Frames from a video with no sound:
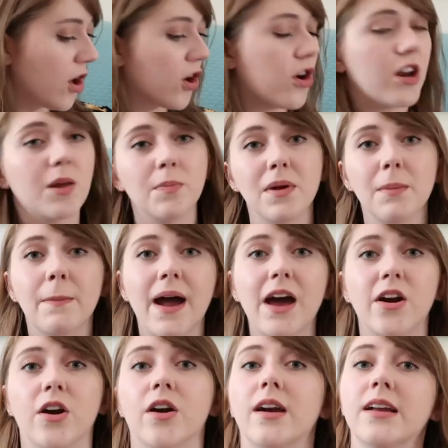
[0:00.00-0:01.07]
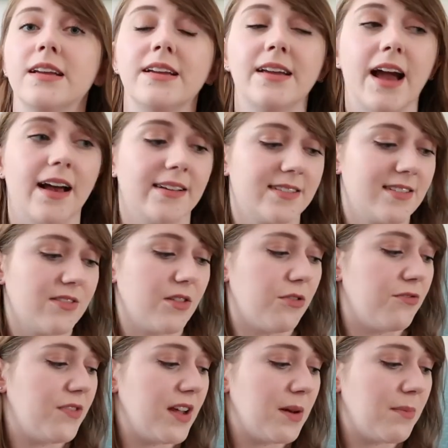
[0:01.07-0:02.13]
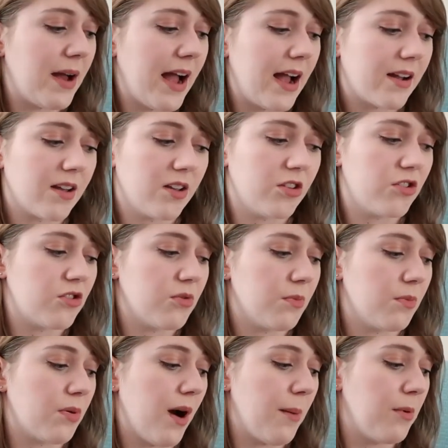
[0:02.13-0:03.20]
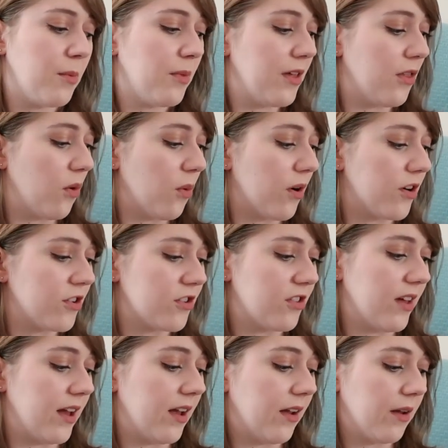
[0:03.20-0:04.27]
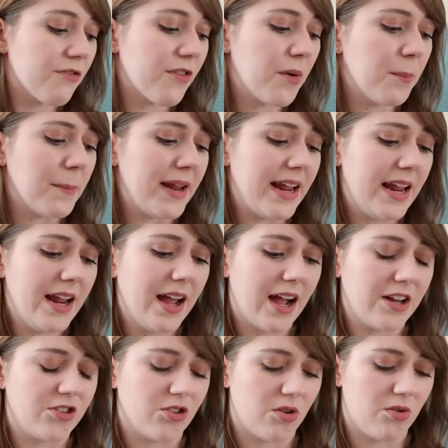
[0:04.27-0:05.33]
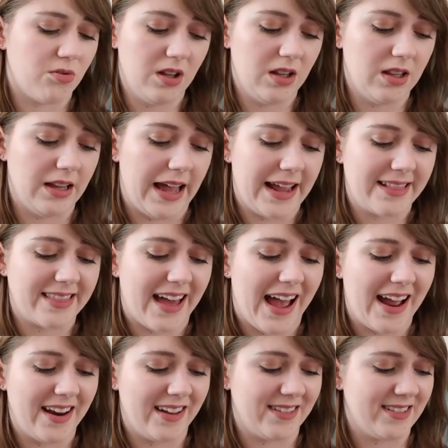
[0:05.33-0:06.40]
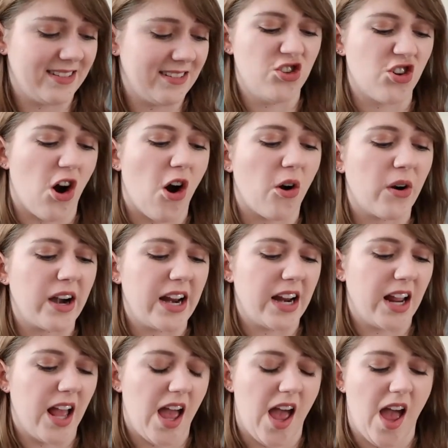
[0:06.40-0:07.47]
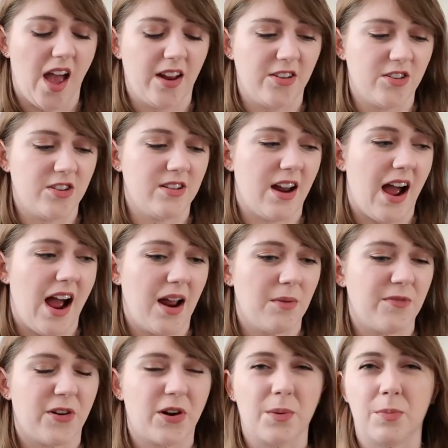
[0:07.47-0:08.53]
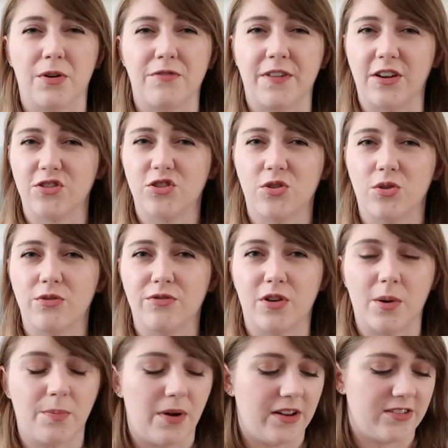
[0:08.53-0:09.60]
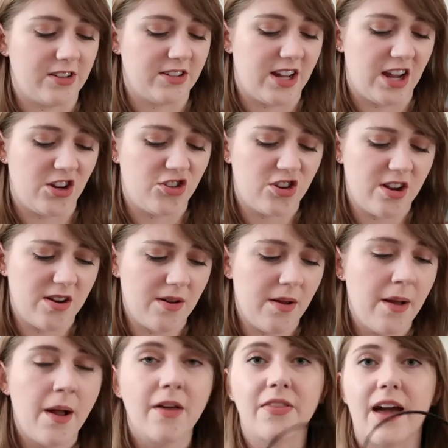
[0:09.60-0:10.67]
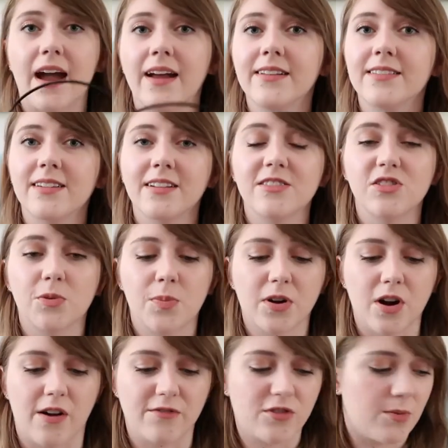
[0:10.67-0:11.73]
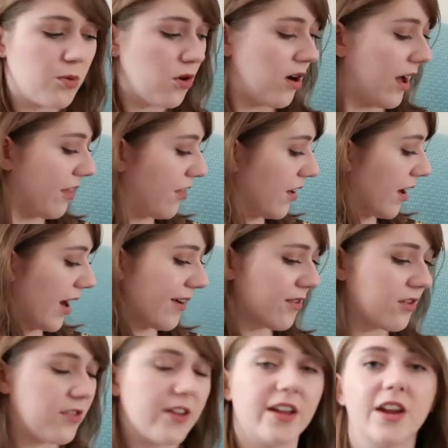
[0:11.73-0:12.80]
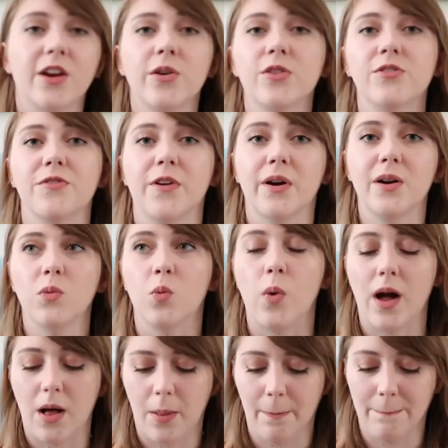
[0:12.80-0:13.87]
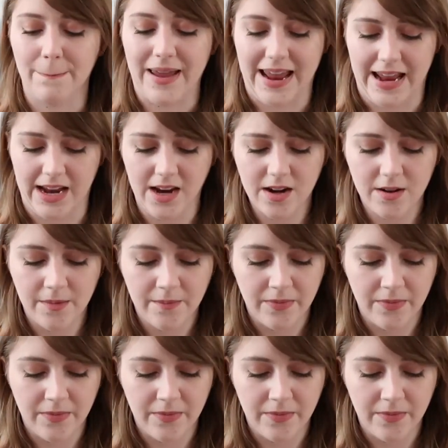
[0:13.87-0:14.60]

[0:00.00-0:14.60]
Could it be better? Yes. The feedback is probably the worst thing for me. I don't like that. It's jarring and not very professional for a presentation. The headset's super comfortable. I think everything here is very well made.